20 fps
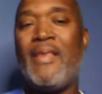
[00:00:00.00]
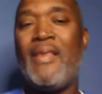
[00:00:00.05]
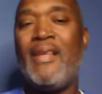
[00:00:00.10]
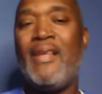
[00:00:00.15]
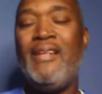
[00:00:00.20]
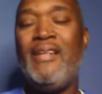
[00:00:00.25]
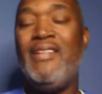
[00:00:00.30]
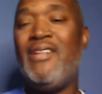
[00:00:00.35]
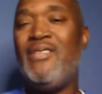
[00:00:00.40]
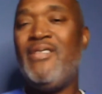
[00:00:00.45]

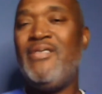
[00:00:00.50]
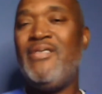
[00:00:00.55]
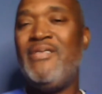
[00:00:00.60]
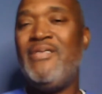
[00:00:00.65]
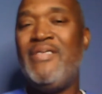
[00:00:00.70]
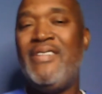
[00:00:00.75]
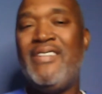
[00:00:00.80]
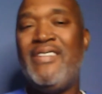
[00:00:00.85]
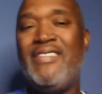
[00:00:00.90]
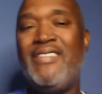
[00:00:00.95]
You know,
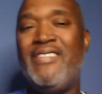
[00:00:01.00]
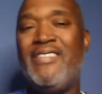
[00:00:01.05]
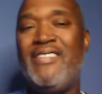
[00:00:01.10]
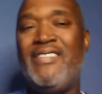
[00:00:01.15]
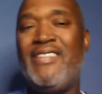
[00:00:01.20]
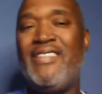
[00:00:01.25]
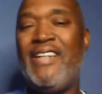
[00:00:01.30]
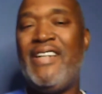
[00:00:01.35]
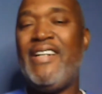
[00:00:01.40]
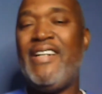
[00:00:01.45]

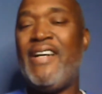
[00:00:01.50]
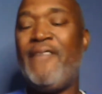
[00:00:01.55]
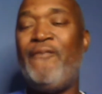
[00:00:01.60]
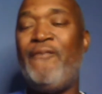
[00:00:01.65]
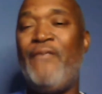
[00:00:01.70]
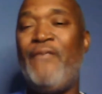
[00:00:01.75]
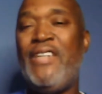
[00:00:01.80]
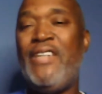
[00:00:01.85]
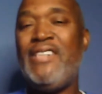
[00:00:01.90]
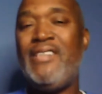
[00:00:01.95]
they got
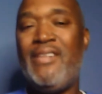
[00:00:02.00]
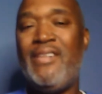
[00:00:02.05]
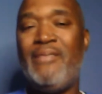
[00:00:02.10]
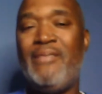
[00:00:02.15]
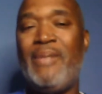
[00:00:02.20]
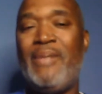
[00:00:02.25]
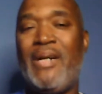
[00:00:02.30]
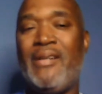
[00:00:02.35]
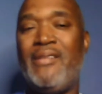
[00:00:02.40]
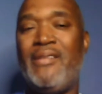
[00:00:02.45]
offensive
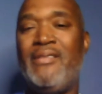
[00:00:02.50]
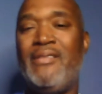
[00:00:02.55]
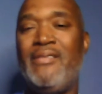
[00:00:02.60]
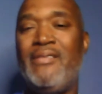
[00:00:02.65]
about it.